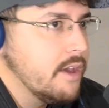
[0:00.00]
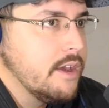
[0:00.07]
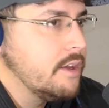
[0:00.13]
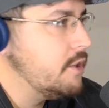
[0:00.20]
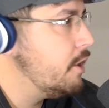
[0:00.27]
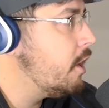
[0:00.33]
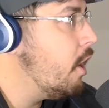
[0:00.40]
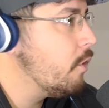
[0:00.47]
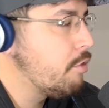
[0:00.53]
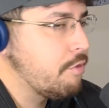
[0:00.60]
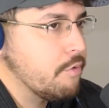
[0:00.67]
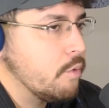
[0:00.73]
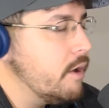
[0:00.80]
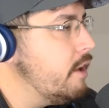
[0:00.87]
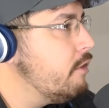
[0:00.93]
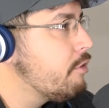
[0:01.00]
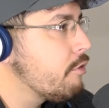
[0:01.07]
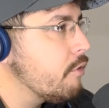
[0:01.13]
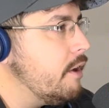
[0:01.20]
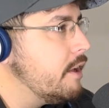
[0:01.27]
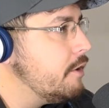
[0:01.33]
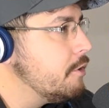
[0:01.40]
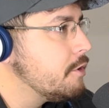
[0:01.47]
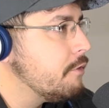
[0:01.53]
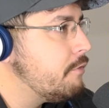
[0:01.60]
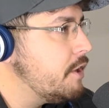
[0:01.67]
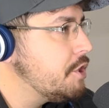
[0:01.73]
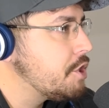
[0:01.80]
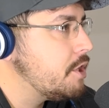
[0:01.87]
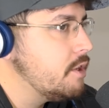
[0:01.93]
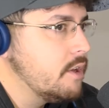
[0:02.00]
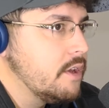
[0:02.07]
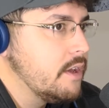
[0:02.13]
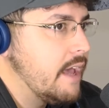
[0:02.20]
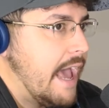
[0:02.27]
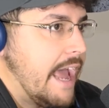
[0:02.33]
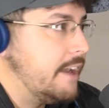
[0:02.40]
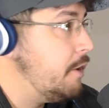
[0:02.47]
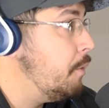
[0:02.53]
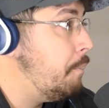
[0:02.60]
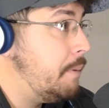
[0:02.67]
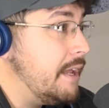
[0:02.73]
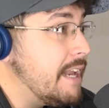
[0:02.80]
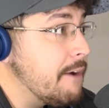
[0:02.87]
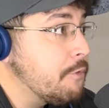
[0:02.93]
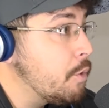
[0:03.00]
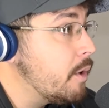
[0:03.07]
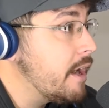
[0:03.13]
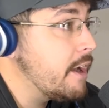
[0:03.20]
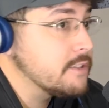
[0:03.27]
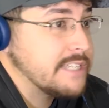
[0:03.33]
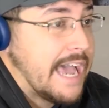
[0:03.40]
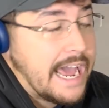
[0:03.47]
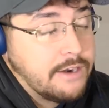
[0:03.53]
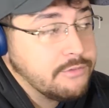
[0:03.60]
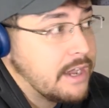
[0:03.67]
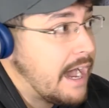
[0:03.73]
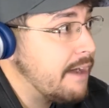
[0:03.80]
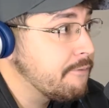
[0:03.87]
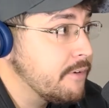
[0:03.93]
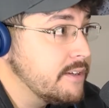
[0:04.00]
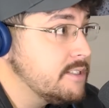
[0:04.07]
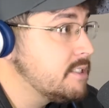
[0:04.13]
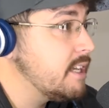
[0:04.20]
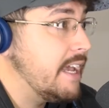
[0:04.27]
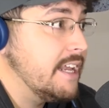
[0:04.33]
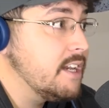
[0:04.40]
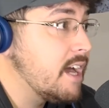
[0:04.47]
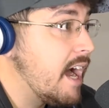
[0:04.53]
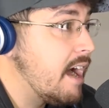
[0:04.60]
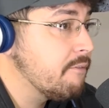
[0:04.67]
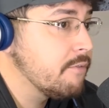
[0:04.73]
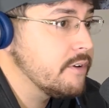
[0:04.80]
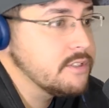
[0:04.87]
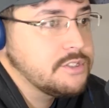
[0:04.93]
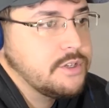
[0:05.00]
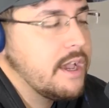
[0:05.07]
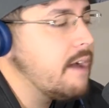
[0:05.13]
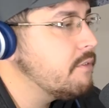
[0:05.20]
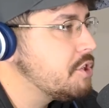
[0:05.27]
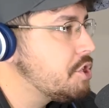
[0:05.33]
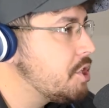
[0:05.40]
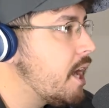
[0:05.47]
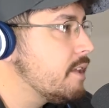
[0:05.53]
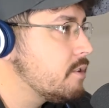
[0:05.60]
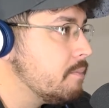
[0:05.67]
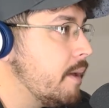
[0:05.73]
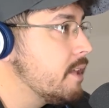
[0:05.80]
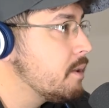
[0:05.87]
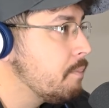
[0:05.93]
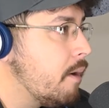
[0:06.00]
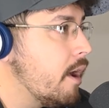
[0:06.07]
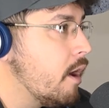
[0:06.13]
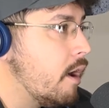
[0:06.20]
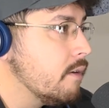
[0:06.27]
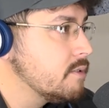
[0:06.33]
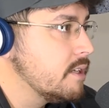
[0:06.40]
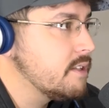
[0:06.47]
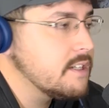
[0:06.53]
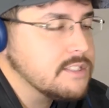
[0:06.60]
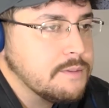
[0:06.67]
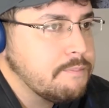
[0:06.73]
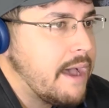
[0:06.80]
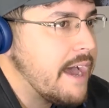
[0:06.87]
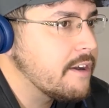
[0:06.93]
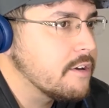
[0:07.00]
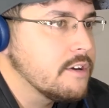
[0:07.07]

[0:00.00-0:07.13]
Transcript: You go 3-3 in your division, and you beat everyone else out of conference, in conference. You have a shot to make the playoffs. It doesn't matter